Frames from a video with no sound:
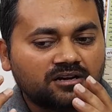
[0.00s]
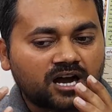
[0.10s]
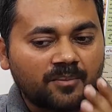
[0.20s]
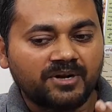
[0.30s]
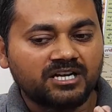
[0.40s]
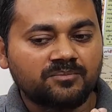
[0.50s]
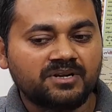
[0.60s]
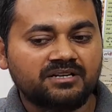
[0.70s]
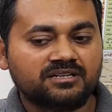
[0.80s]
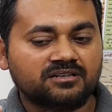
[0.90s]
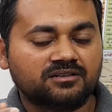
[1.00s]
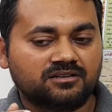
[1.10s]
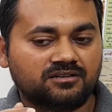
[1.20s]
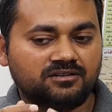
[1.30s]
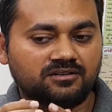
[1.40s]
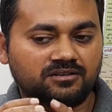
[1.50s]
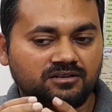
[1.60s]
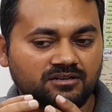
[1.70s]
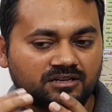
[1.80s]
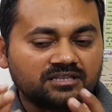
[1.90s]
amendment
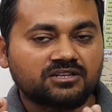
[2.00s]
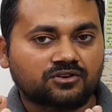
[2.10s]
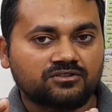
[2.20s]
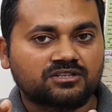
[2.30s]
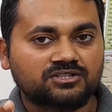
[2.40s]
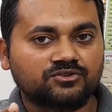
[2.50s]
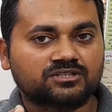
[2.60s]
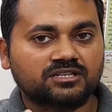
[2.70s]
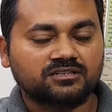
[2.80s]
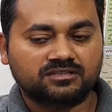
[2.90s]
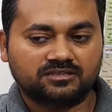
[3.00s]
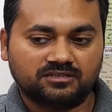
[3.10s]
in the constitution,